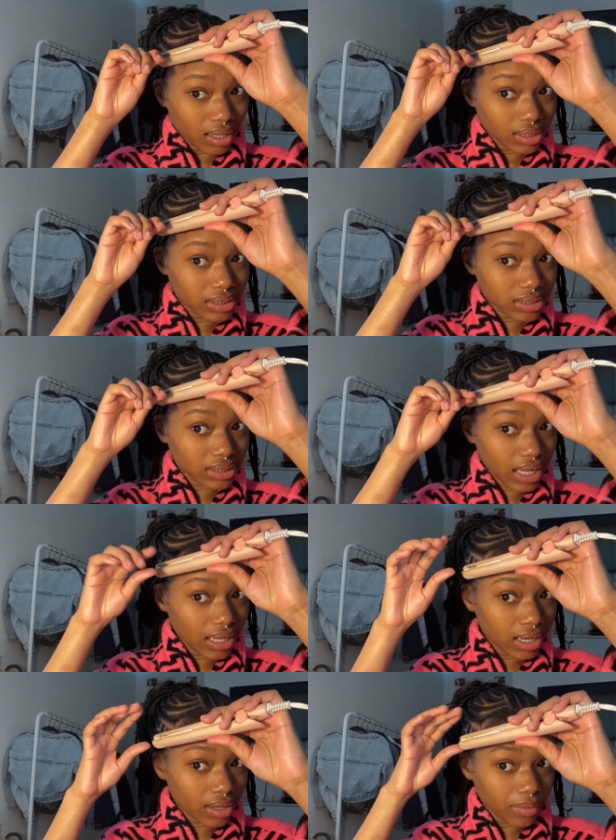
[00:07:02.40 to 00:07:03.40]
to say
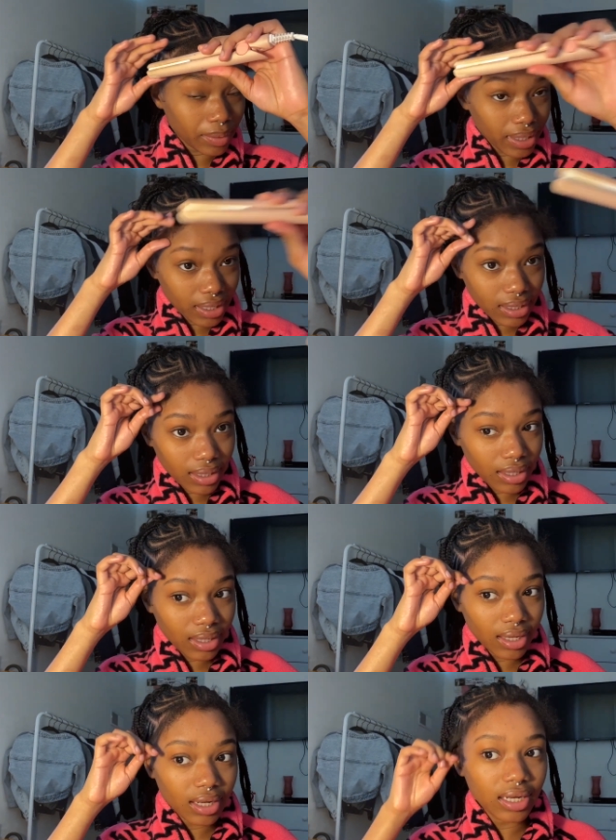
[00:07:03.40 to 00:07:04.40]
their
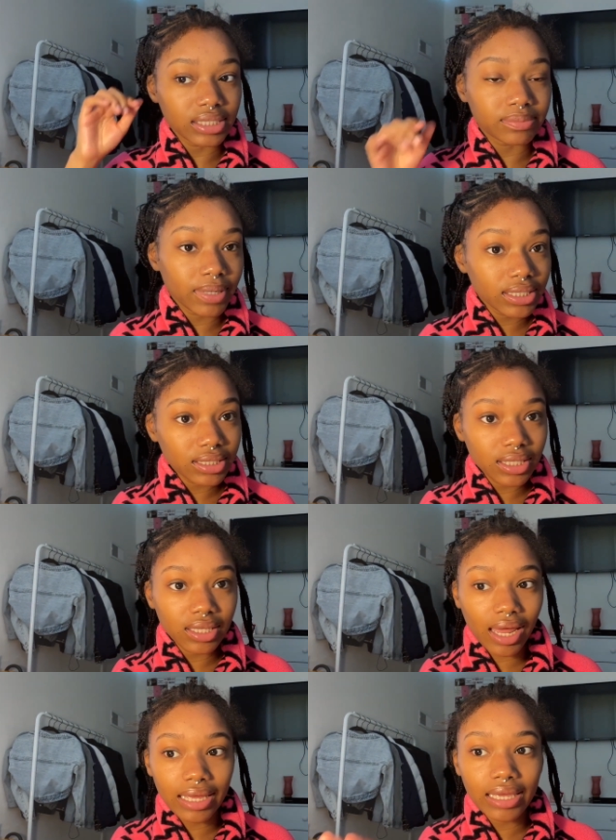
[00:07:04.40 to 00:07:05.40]
opinion especially
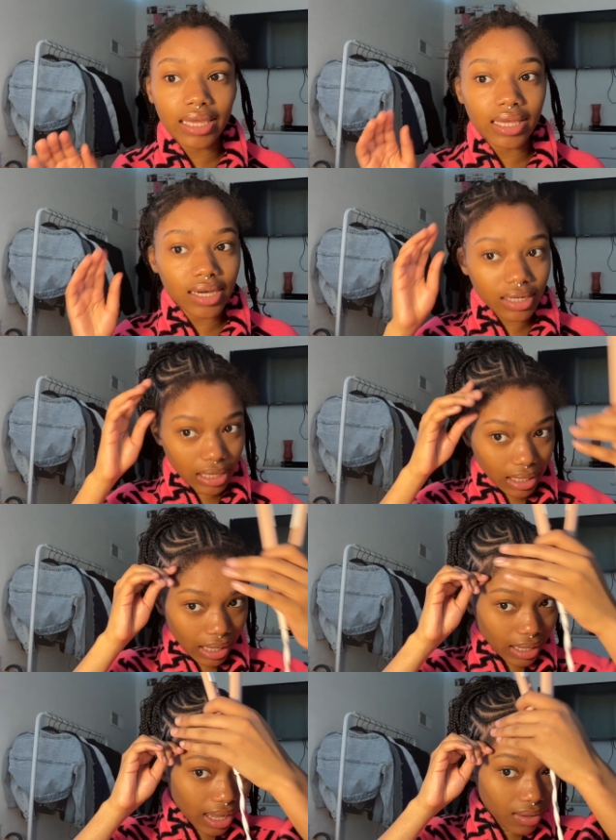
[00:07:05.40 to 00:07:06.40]
like
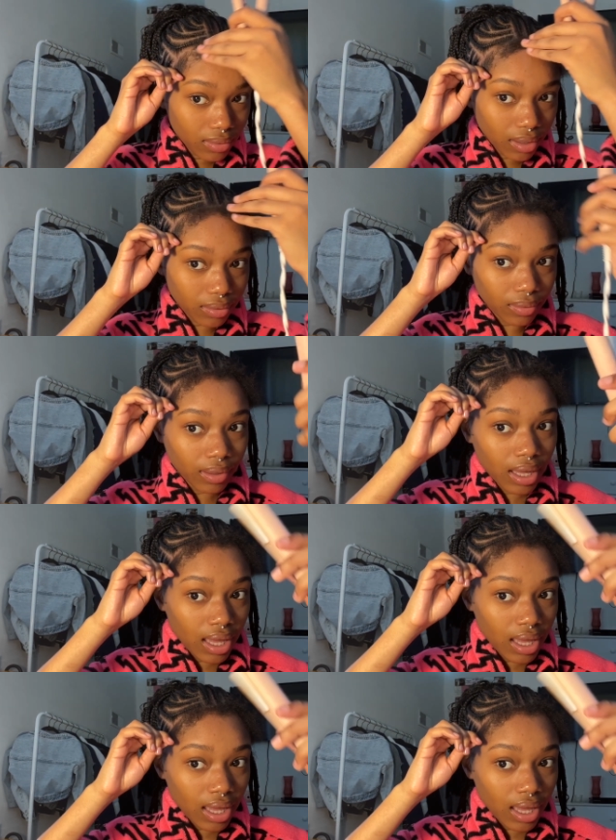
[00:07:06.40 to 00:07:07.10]
like i don't know